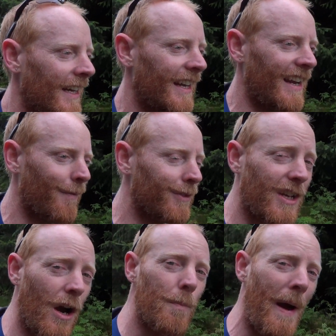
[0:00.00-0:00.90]
and having to
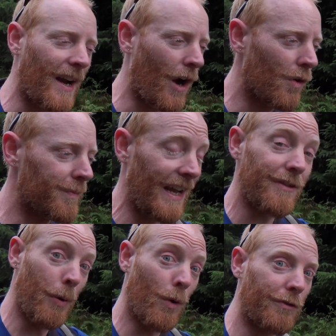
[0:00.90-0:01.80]
go back home down
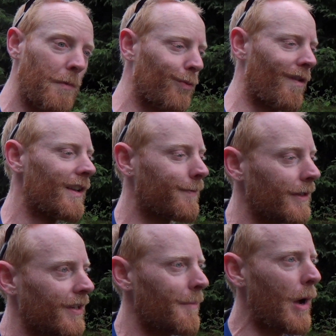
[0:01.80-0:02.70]
to Portsmouth, where I lived
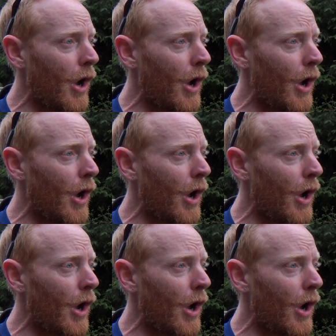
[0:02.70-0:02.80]
at the time,